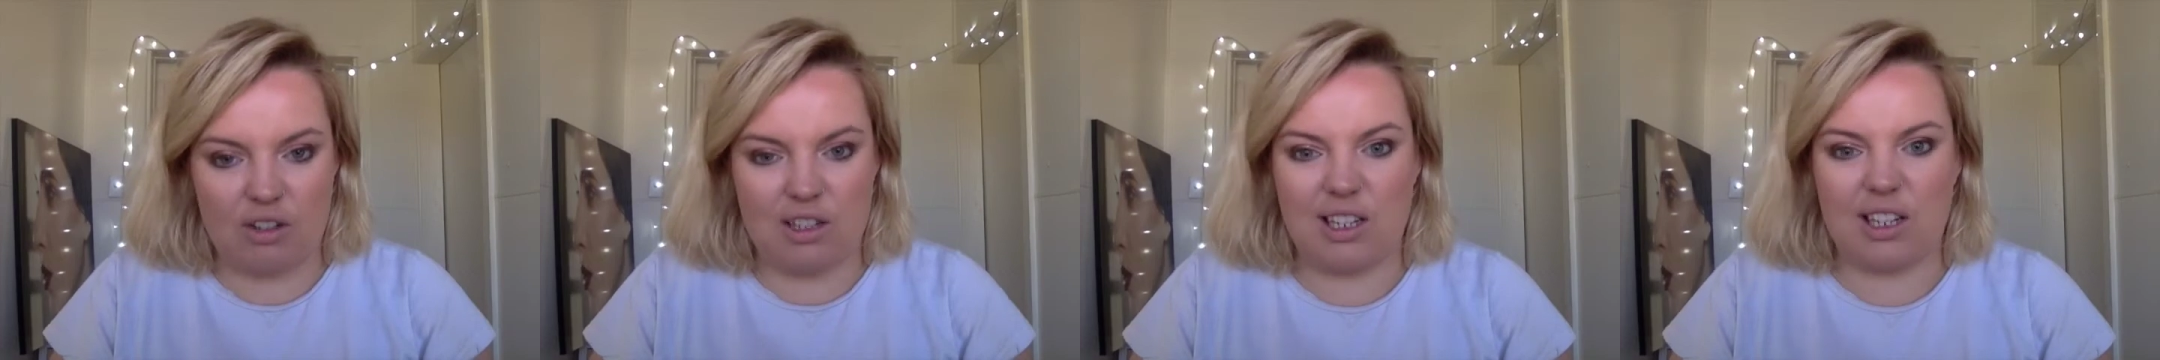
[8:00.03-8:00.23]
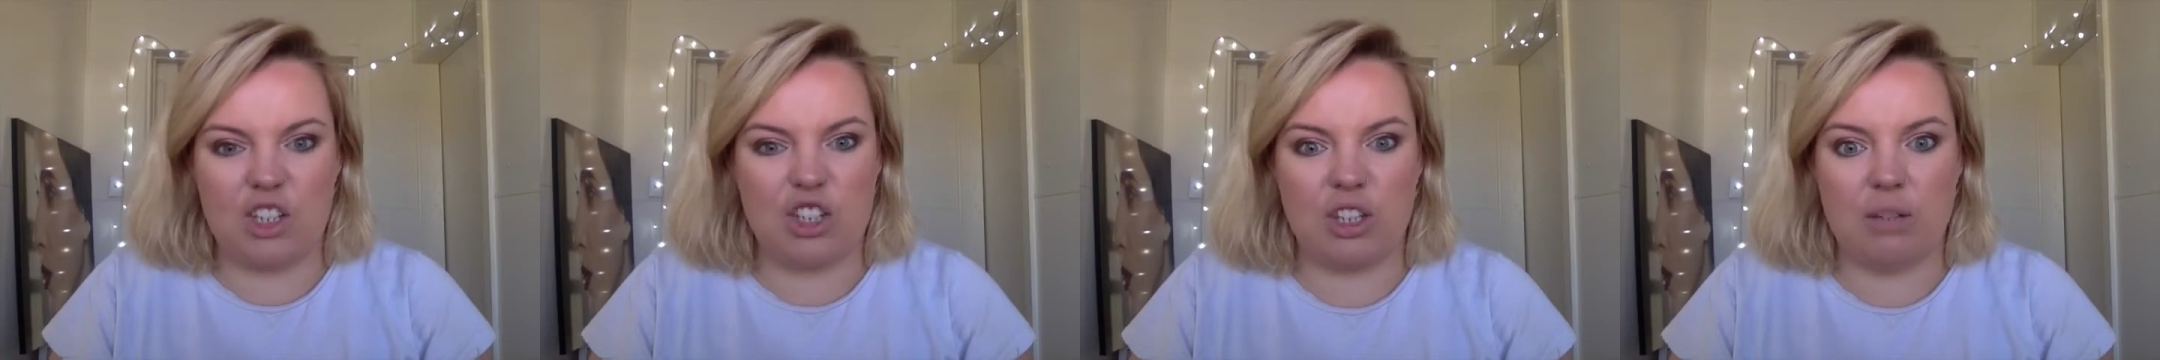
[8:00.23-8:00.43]

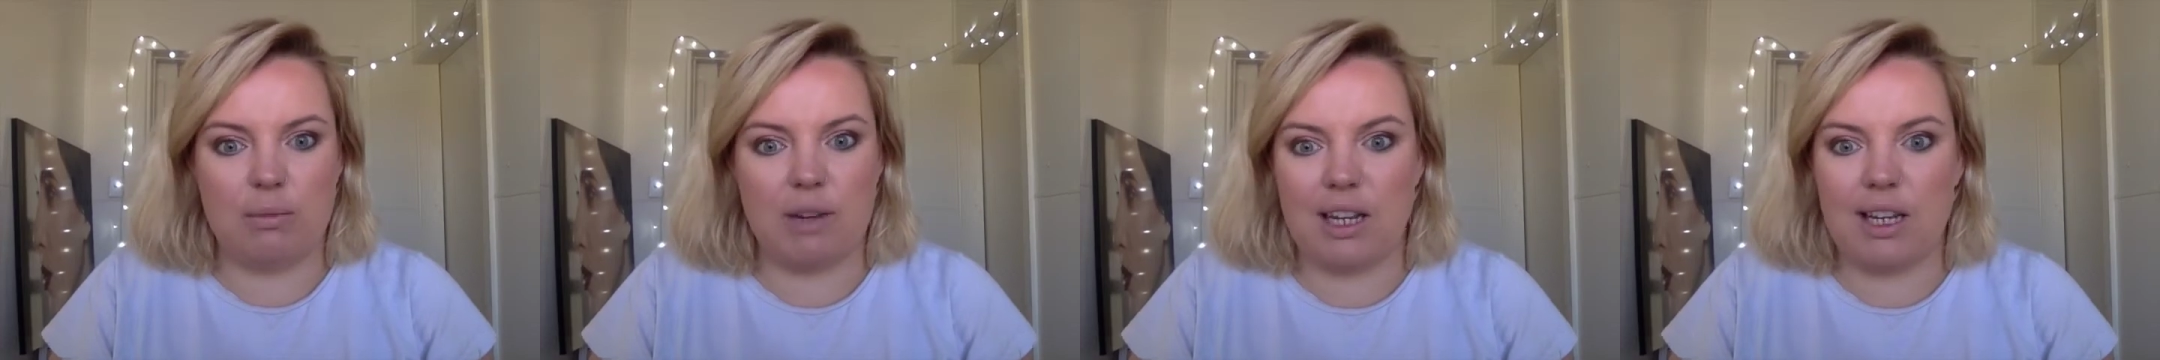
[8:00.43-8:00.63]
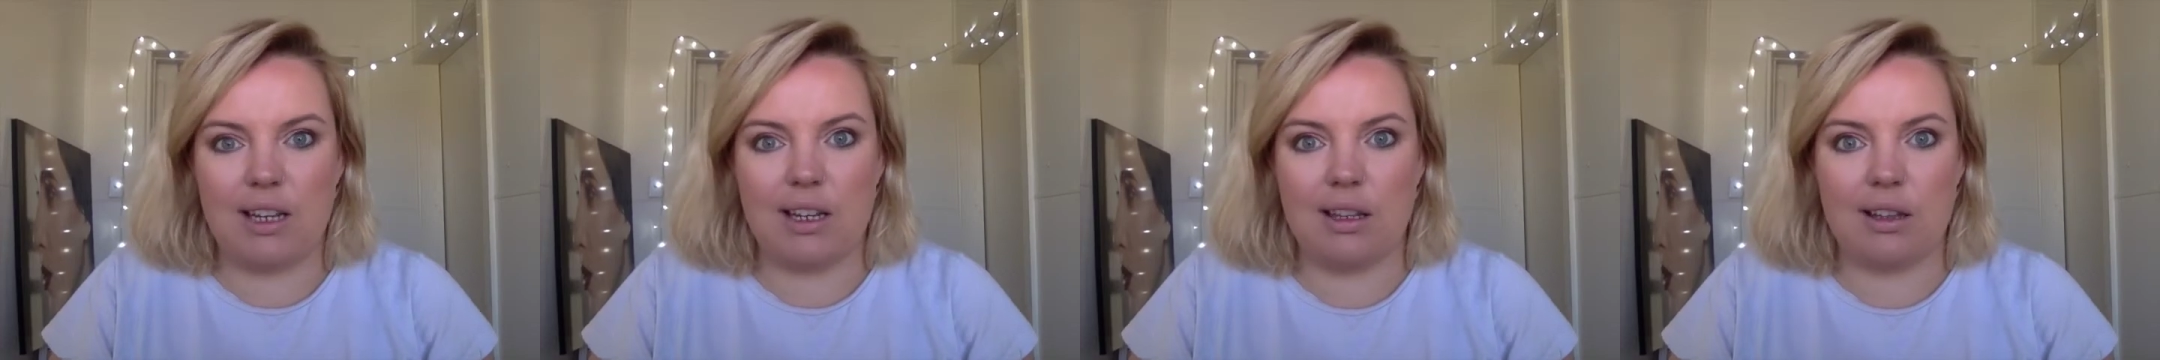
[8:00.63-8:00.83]
essentially
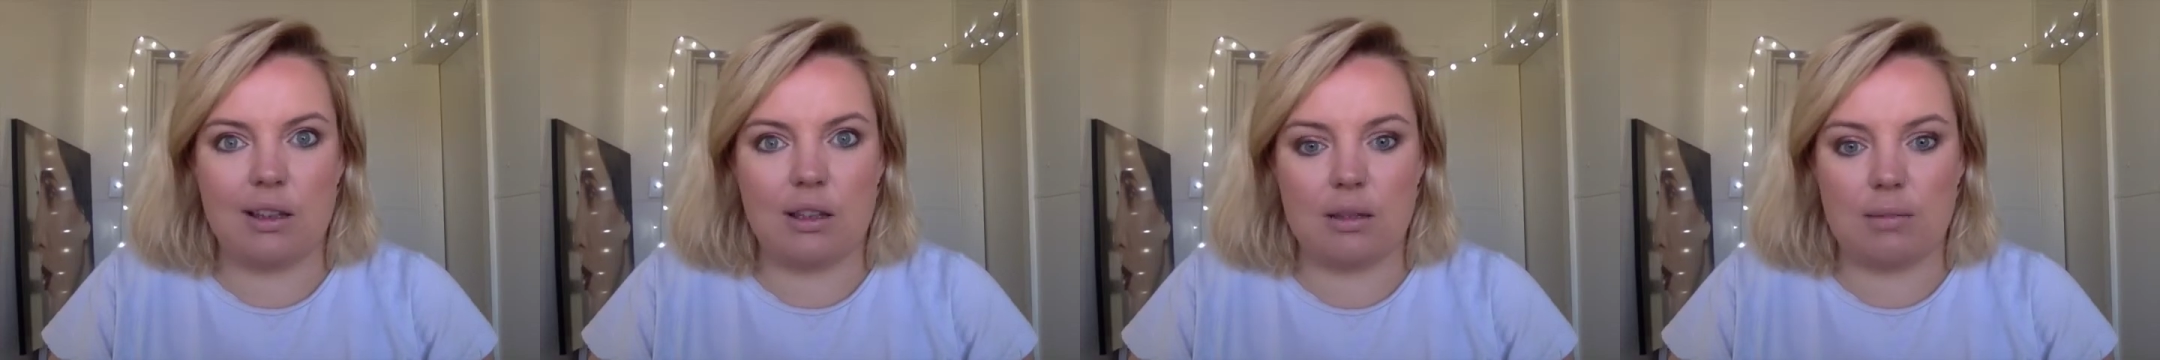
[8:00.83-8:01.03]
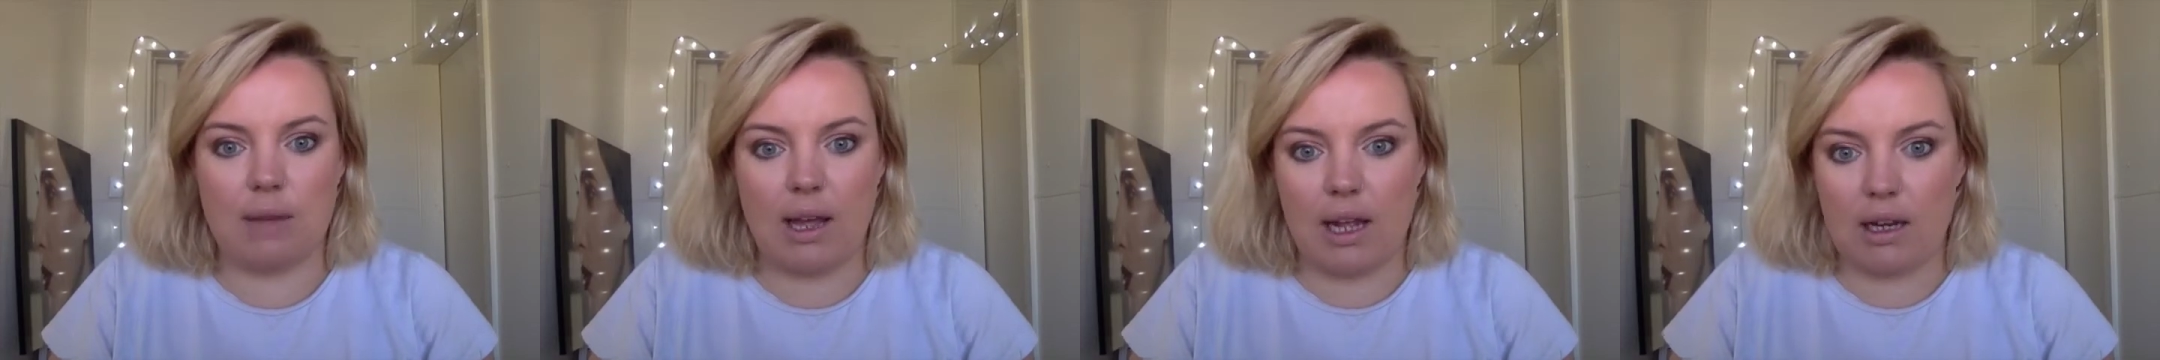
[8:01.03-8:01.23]
making
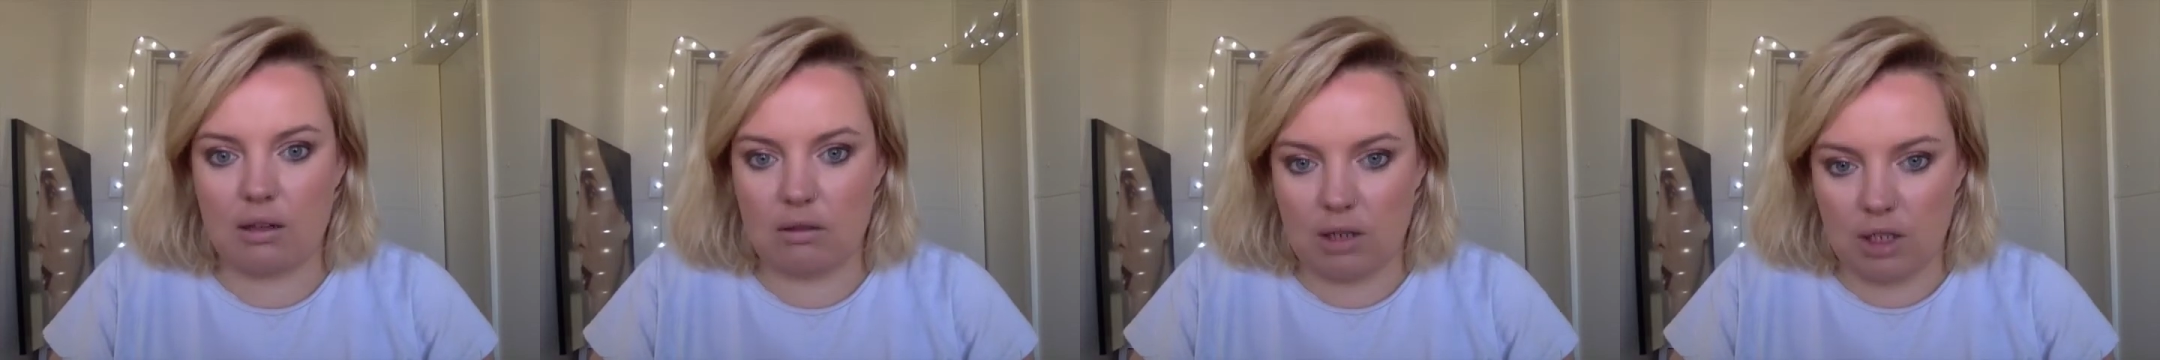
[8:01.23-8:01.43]
the matte